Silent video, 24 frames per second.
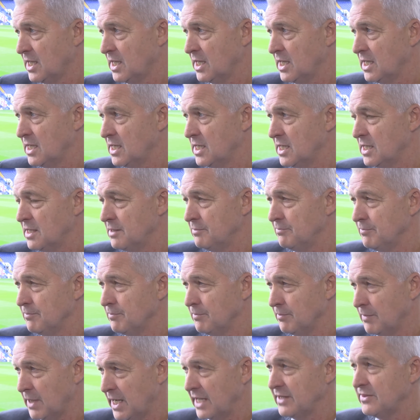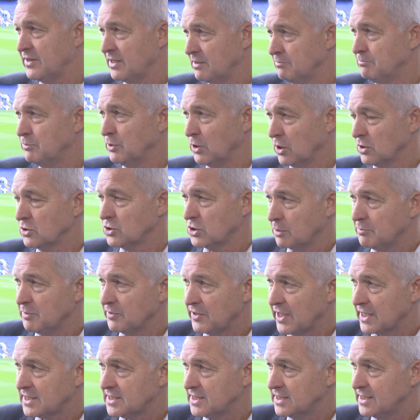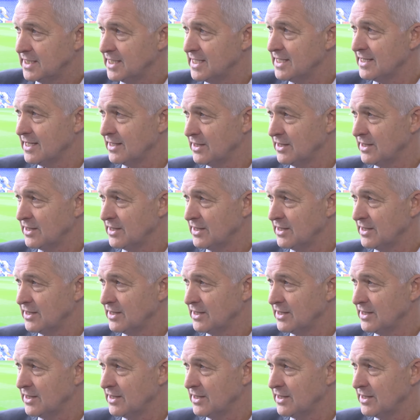But on top of that today,